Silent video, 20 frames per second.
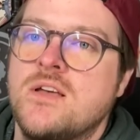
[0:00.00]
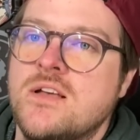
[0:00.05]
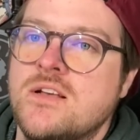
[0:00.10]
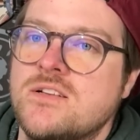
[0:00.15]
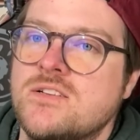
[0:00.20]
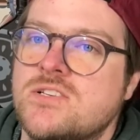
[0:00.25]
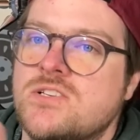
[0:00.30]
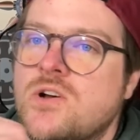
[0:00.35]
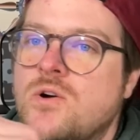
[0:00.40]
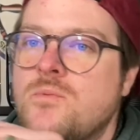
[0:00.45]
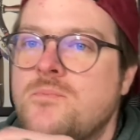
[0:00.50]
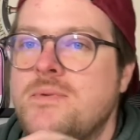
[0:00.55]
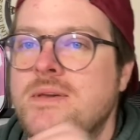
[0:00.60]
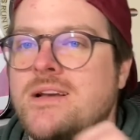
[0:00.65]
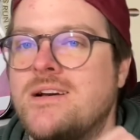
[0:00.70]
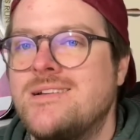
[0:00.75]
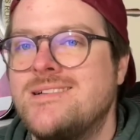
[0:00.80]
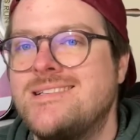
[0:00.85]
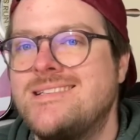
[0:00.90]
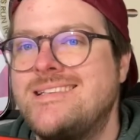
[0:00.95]
So
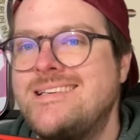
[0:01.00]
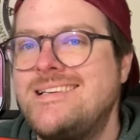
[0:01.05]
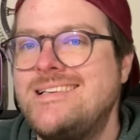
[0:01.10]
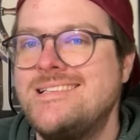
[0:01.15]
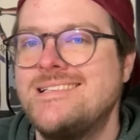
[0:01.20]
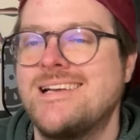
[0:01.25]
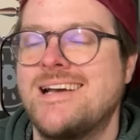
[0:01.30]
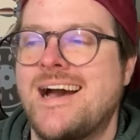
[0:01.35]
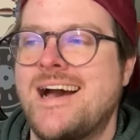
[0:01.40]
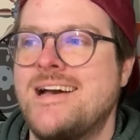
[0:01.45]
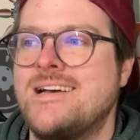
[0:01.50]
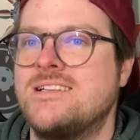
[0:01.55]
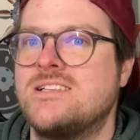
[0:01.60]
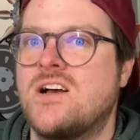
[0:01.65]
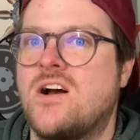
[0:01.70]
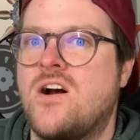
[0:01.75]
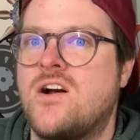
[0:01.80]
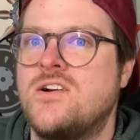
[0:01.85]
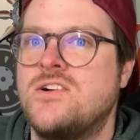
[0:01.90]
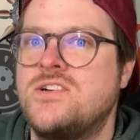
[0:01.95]
because these guys
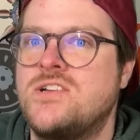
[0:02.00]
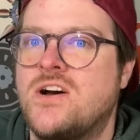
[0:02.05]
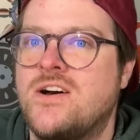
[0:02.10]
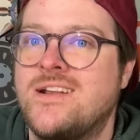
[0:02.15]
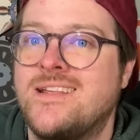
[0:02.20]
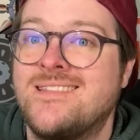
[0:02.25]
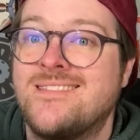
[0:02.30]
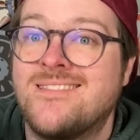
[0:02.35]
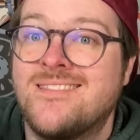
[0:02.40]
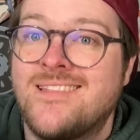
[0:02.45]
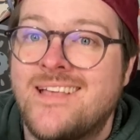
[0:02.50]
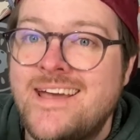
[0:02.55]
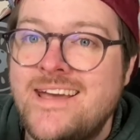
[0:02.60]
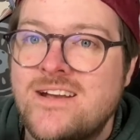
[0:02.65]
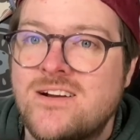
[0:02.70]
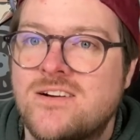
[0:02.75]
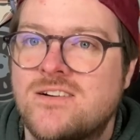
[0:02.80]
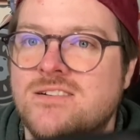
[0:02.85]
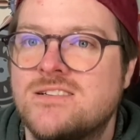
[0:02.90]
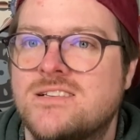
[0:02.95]
are done in
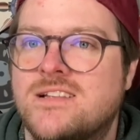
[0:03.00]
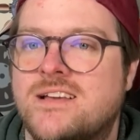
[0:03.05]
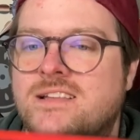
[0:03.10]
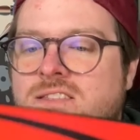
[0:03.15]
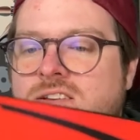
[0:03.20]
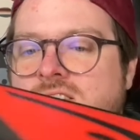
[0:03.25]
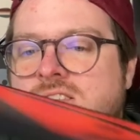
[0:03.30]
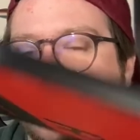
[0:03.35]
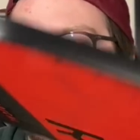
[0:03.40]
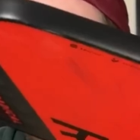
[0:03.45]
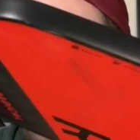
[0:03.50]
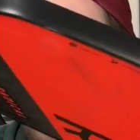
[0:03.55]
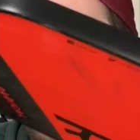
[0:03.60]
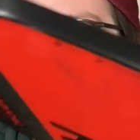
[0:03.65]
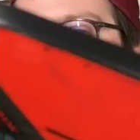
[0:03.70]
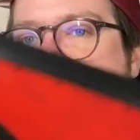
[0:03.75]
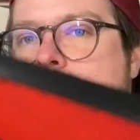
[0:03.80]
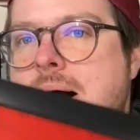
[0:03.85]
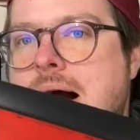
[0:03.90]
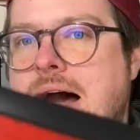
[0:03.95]
layers, like there's
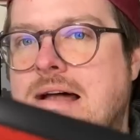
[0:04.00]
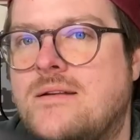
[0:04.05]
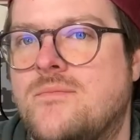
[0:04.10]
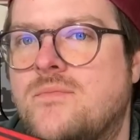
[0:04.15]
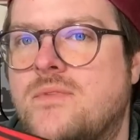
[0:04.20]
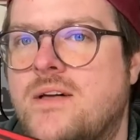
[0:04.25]
a bottom